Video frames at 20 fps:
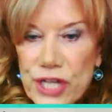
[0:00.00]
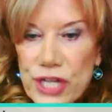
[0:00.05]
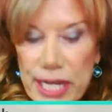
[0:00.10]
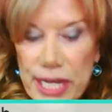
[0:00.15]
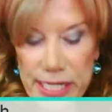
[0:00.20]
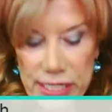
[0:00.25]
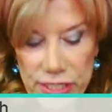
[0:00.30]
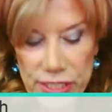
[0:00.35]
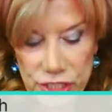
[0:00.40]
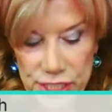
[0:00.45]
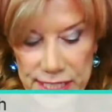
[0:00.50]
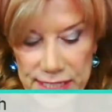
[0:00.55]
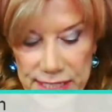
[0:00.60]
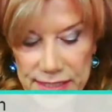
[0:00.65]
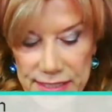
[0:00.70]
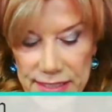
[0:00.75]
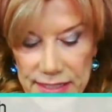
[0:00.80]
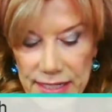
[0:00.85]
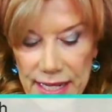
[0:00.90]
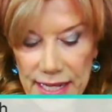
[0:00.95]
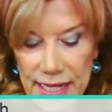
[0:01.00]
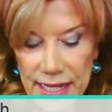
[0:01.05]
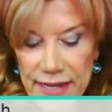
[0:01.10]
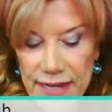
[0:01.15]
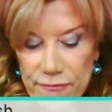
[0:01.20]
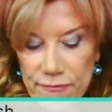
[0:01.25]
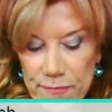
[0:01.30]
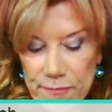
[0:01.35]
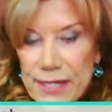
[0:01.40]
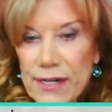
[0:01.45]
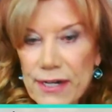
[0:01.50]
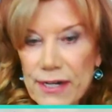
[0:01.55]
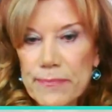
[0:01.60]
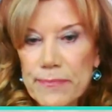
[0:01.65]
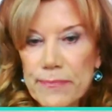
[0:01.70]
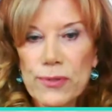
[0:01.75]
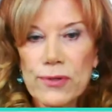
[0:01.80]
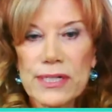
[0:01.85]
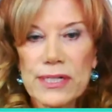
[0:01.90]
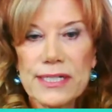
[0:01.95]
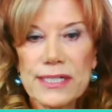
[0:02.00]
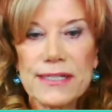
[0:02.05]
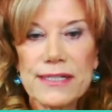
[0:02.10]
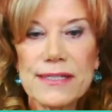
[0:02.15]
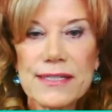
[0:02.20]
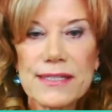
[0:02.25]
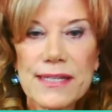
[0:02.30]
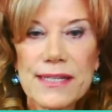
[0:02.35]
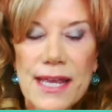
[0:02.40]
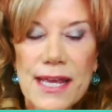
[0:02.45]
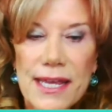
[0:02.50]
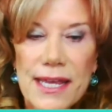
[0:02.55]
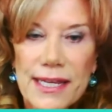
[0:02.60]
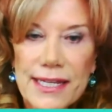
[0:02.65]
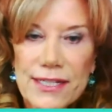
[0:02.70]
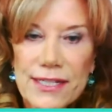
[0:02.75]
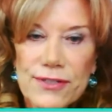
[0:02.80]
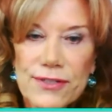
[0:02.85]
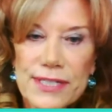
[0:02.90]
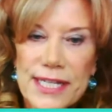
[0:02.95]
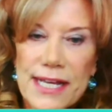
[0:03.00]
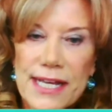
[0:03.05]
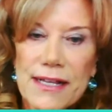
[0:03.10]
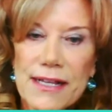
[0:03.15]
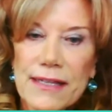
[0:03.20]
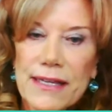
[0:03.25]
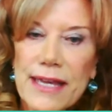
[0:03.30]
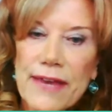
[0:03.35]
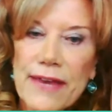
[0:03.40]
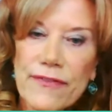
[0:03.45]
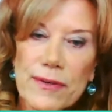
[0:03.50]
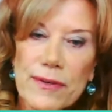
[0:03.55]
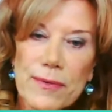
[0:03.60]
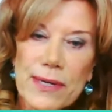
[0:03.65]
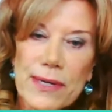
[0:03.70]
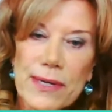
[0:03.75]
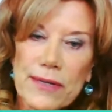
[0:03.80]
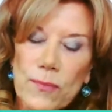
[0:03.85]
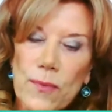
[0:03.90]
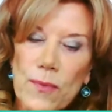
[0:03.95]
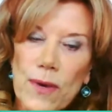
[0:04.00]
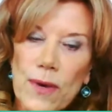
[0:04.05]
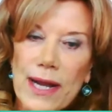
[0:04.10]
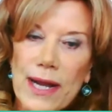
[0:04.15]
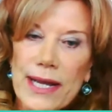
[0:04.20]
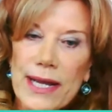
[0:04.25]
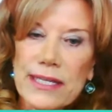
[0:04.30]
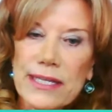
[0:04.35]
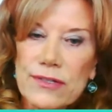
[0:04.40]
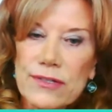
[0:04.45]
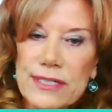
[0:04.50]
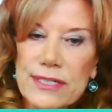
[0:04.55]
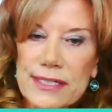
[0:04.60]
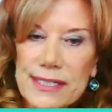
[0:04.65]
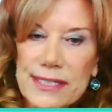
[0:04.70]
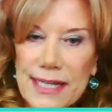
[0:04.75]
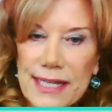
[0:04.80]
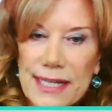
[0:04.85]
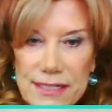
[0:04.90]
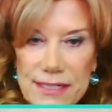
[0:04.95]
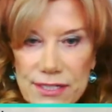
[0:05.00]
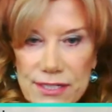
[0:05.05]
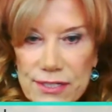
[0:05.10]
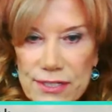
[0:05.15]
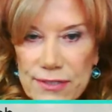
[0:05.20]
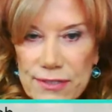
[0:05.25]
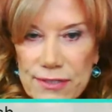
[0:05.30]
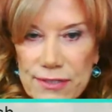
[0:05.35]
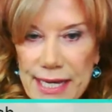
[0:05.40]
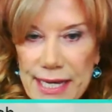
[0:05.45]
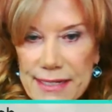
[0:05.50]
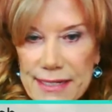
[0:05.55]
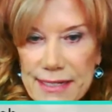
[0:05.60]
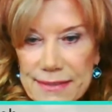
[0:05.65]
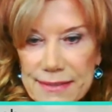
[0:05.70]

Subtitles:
changed it to Life Beyond Borders. Can you tell everyone why you decided to do that?